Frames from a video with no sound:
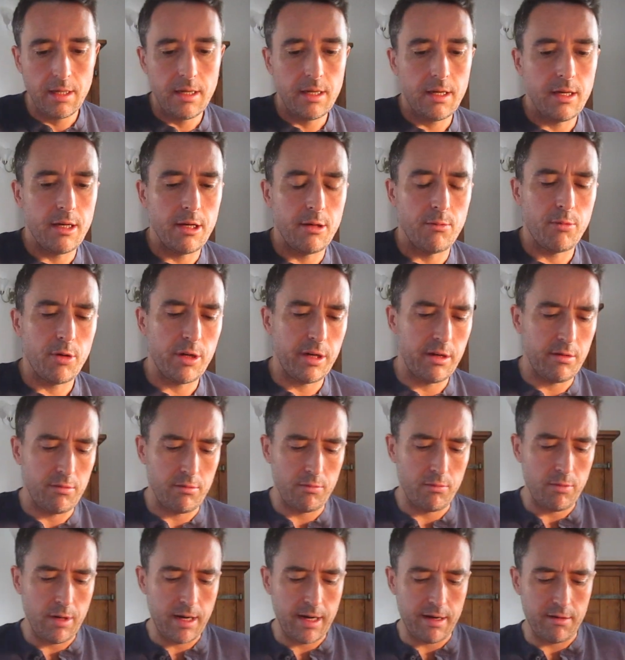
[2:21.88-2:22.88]
Uh, what you're
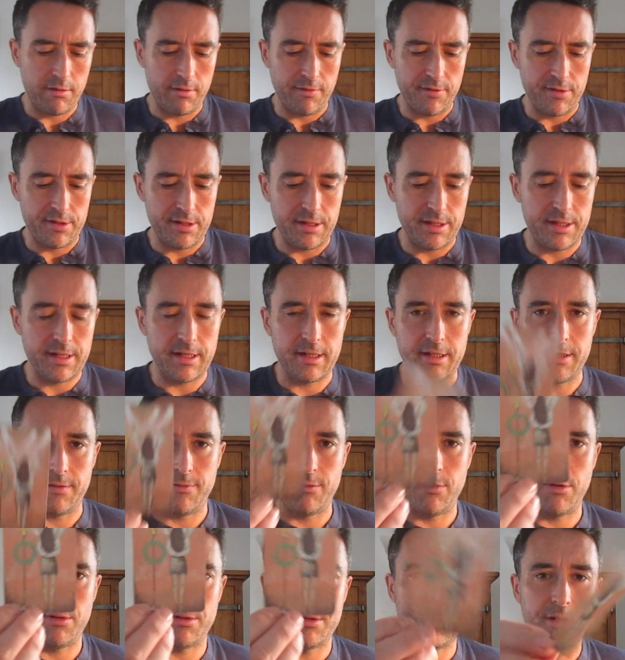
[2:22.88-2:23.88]
aware of is the six of
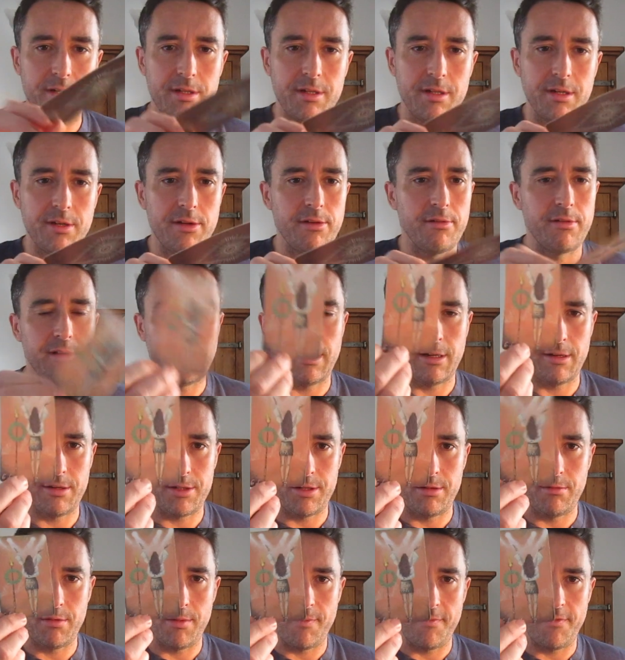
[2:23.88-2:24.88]
wands. You're doing it because
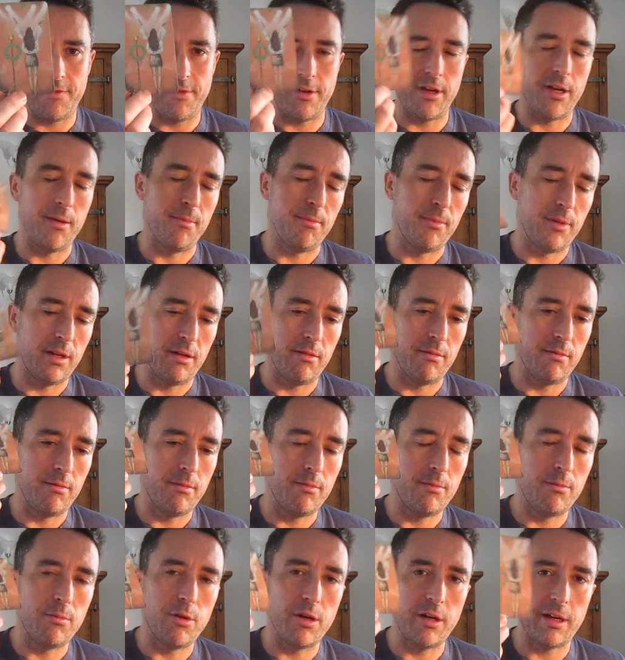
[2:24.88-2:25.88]
you want fame. You're
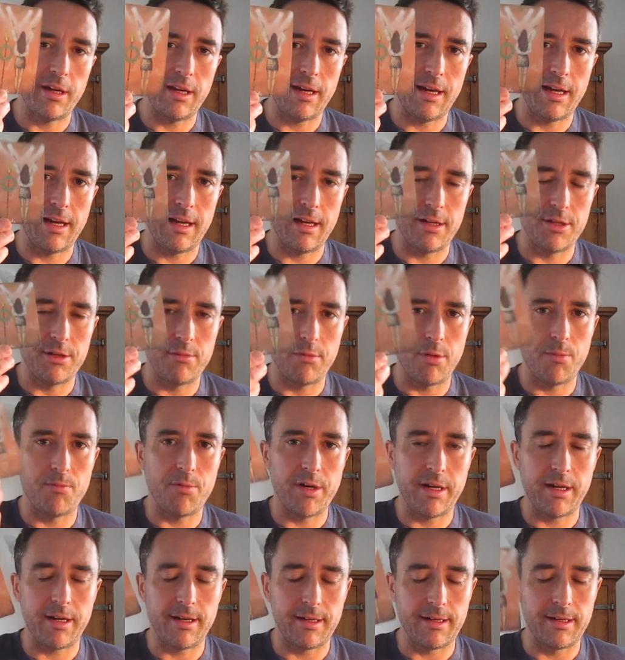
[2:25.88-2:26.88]
working hard. You want
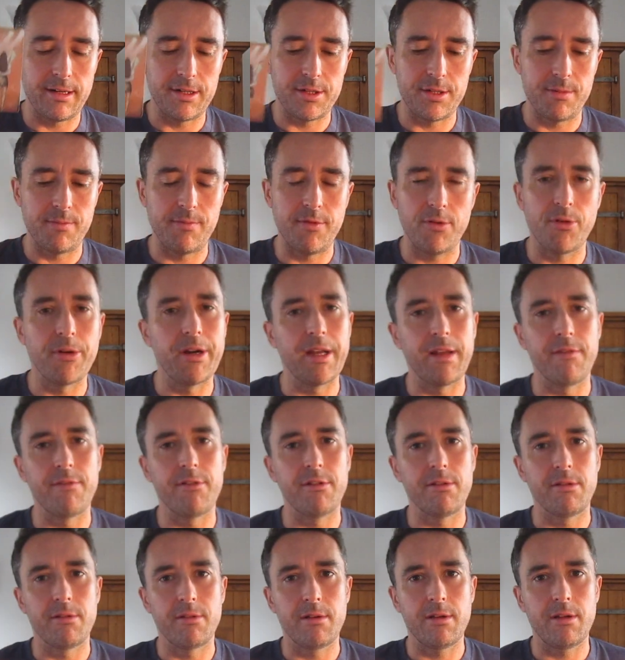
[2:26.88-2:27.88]
recognition for
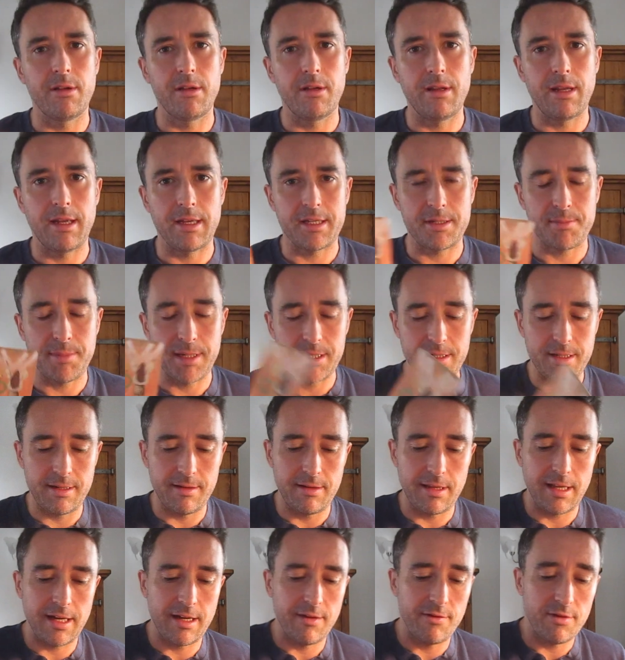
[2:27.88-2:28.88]
whatever aspects
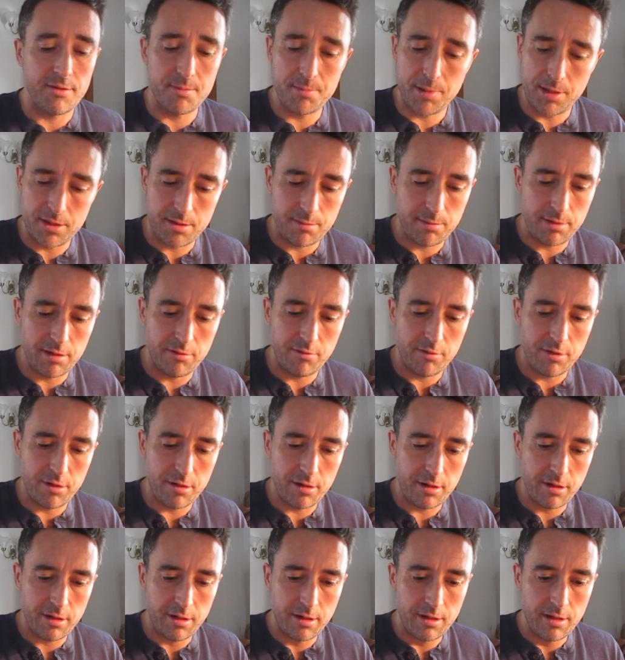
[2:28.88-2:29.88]
in life, possibly
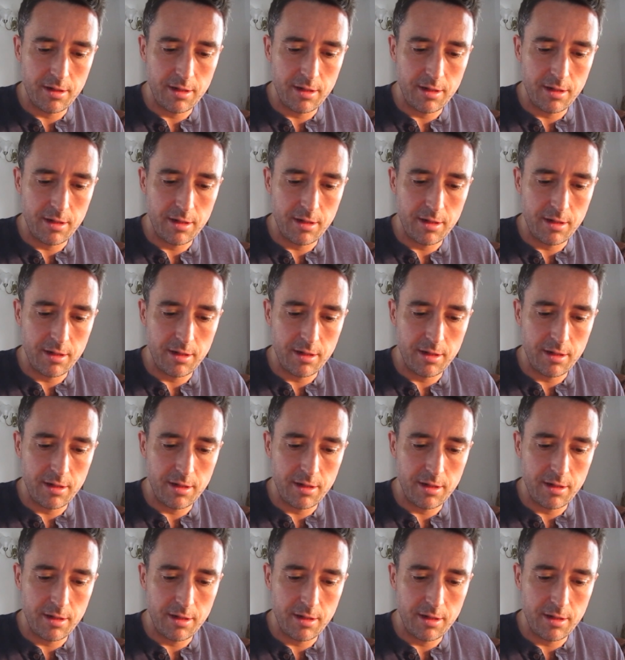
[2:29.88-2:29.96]
work.